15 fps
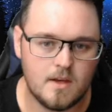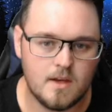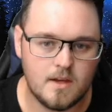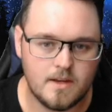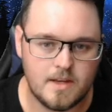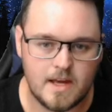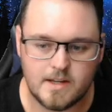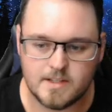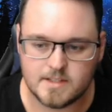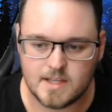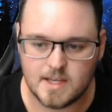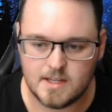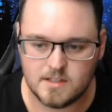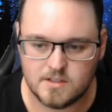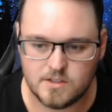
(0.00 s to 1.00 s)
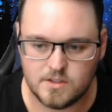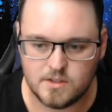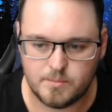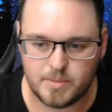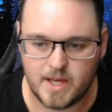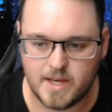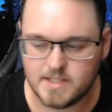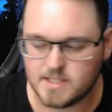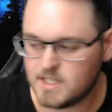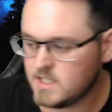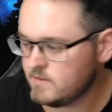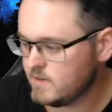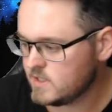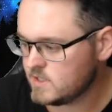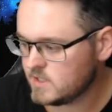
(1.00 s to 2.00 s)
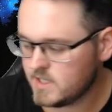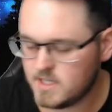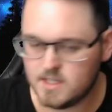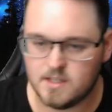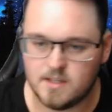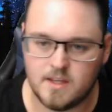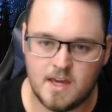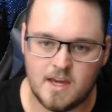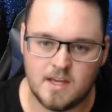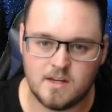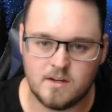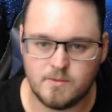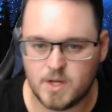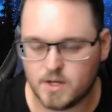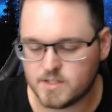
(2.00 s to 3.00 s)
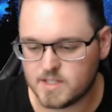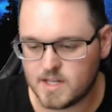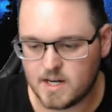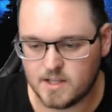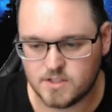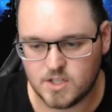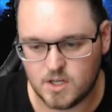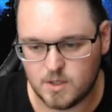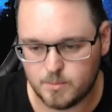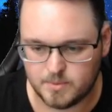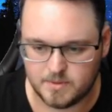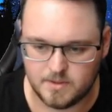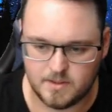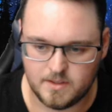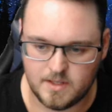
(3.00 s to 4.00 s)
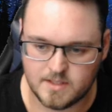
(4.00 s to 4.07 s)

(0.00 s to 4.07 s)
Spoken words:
Now let's get into the players individually, and we got to start at the top as